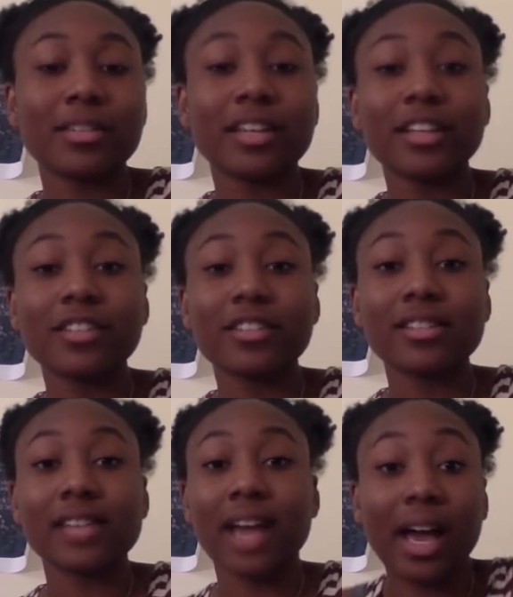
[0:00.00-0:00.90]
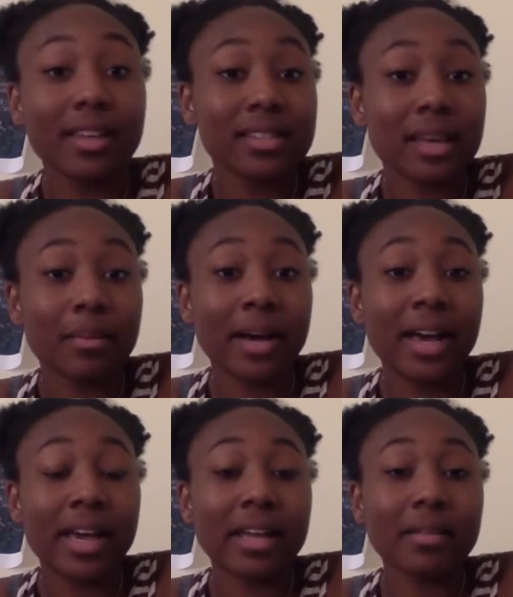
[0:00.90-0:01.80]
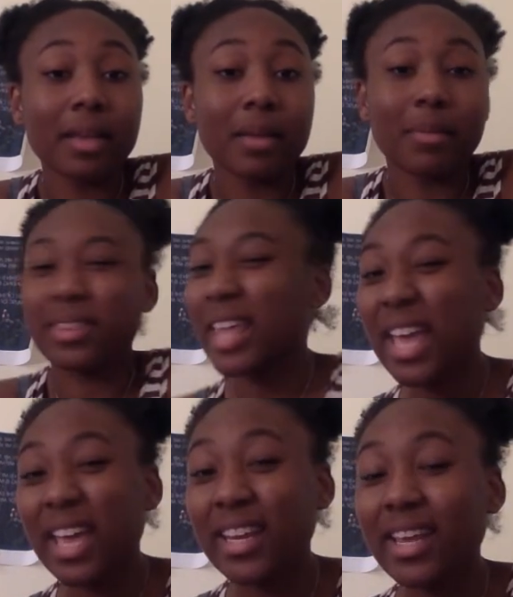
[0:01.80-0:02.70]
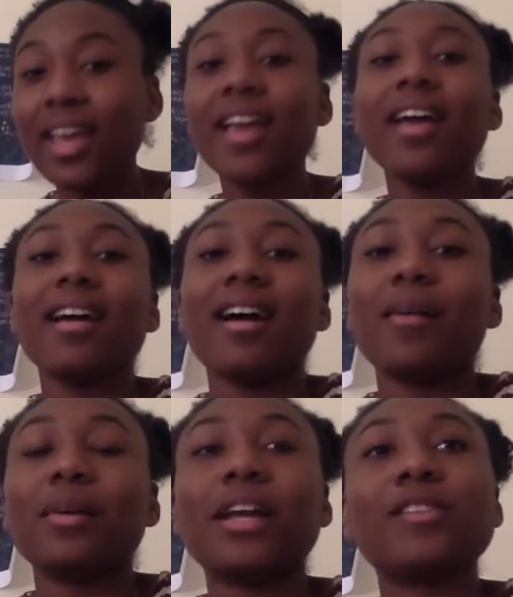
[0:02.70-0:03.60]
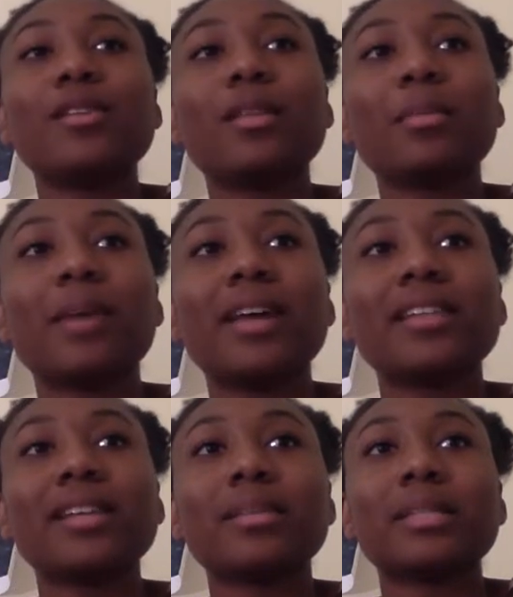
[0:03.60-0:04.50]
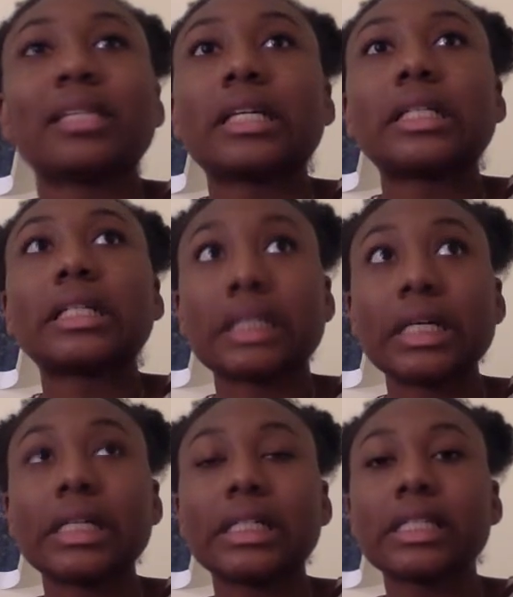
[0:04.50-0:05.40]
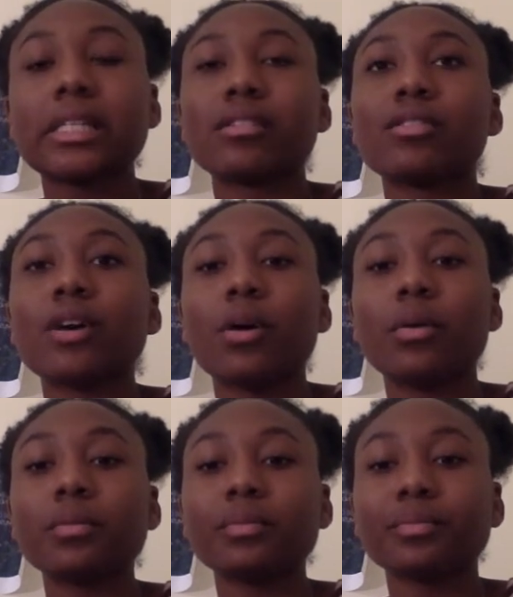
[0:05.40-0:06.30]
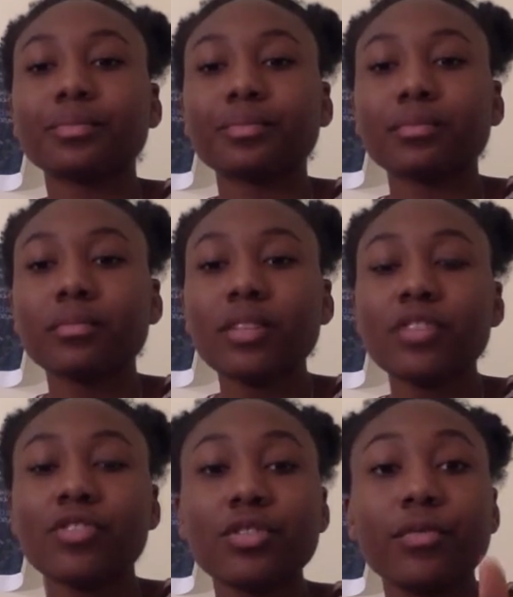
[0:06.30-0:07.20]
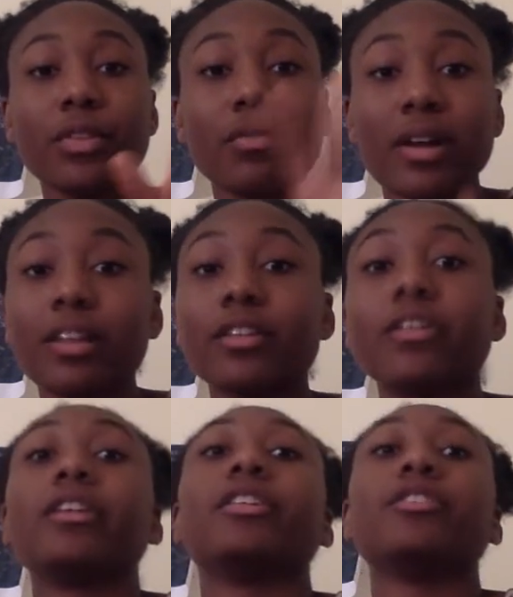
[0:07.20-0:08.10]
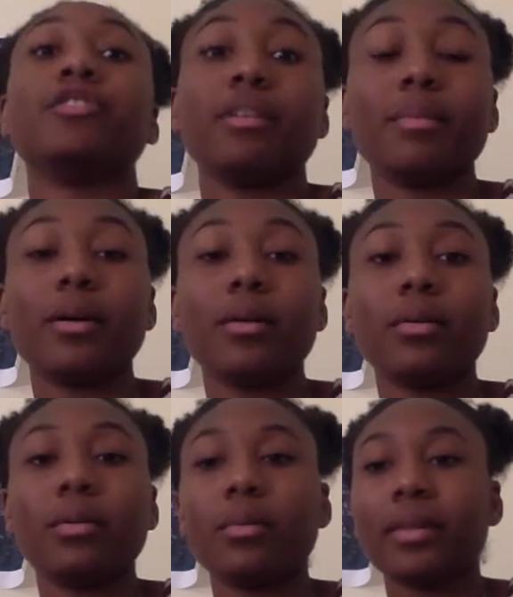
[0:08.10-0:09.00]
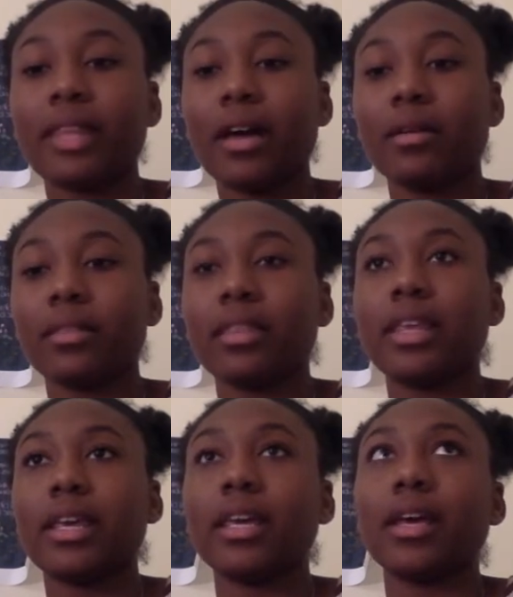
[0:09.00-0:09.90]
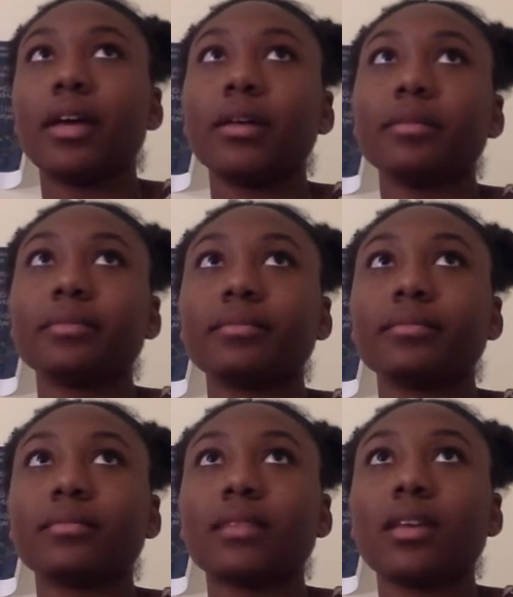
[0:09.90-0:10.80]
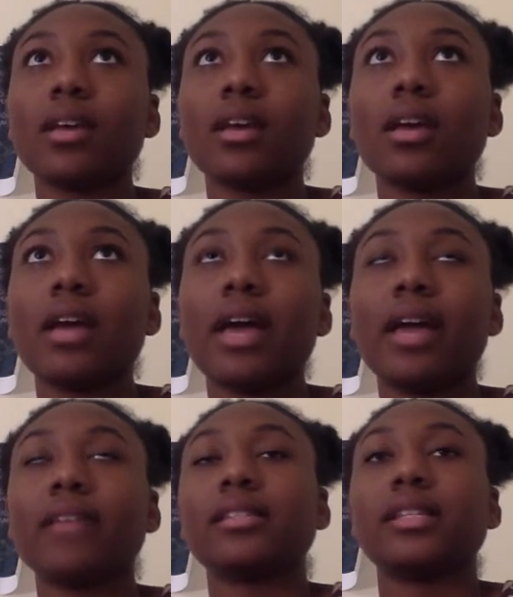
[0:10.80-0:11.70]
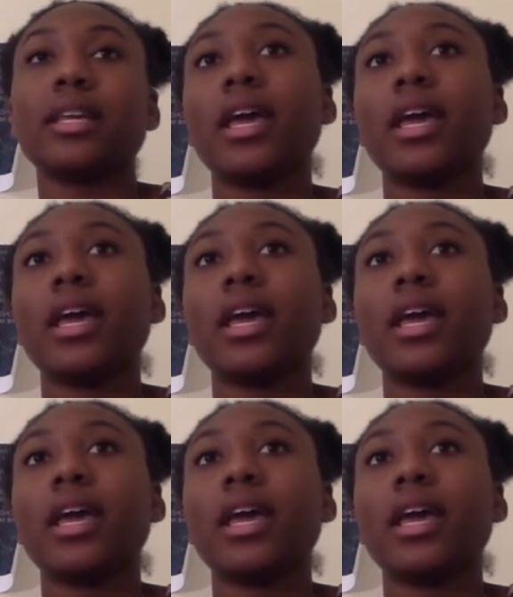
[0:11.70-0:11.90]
I mean, if you're into artificial intelligence, I say buy it. But then, when I saw the price, I was like, yikes. So, just for the regular Jibo without the